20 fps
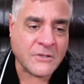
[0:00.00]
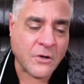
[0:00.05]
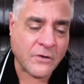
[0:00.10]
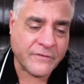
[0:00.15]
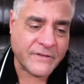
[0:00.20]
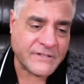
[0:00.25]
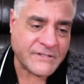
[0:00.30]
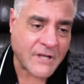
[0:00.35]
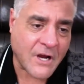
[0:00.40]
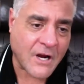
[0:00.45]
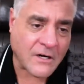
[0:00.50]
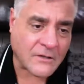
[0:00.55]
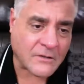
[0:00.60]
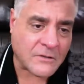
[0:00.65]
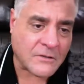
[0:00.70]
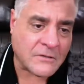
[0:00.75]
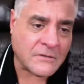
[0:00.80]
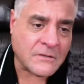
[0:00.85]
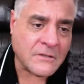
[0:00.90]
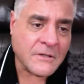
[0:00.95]
go over this
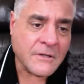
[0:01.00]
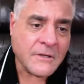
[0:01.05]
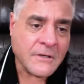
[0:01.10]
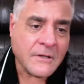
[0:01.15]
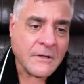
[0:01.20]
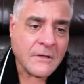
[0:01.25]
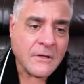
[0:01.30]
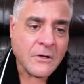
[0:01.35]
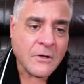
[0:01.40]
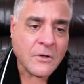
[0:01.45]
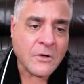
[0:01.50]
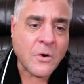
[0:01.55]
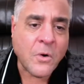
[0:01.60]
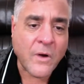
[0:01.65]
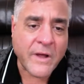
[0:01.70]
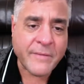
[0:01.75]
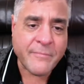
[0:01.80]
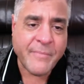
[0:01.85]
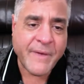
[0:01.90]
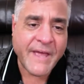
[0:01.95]
article.
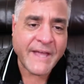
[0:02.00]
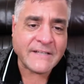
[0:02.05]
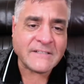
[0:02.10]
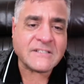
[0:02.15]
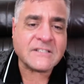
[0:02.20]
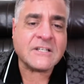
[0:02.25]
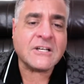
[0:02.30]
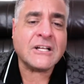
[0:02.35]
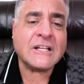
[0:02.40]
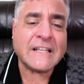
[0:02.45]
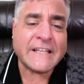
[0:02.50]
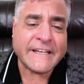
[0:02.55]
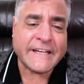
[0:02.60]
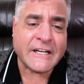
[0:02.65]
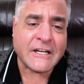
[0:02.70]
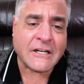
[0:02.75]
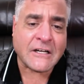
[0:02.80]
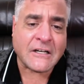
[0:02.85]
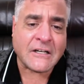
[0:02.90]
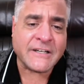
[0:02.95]
Coinbase
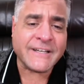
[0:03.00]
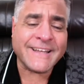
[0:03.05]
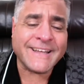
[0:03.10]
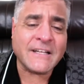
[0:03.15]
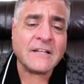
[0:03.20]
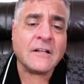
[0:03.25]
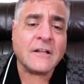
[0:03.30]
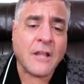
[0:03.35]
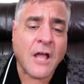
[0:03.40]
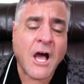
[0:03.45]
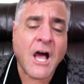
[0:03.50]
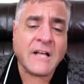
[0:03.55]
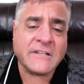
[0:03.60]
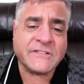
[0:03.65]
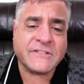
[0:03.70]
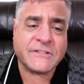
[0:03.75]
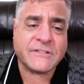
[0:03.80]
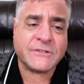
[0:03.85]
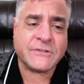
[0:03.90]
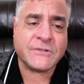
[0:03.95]
cleared in a
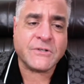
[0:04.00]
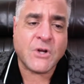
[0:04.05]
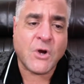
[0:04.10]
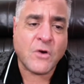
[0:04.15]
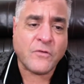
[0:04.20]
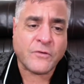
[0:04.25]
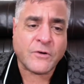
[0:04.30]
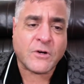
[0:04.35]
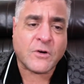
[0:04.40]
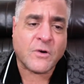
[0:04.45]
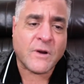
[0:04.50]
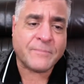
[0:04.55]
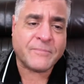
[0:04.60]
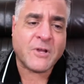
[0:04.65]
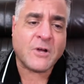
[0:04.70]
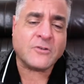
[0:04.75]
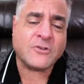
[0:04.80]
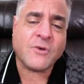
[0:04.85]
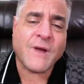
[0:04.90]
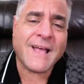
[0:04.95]
lawsuit over
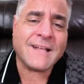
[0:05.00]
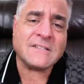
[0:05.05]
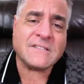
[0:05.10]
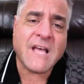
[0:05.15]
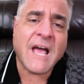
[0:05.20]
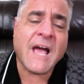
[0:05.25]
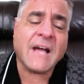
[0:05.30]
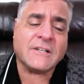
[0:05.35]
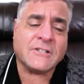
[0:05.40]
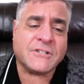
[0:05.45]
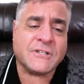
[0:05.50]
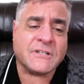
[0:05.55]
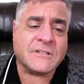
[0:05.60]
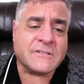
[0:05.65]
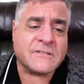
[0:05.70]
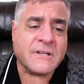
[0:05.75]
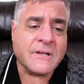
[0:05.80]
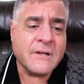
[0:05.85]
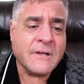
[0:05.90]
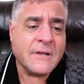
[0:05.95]
crypto transactions.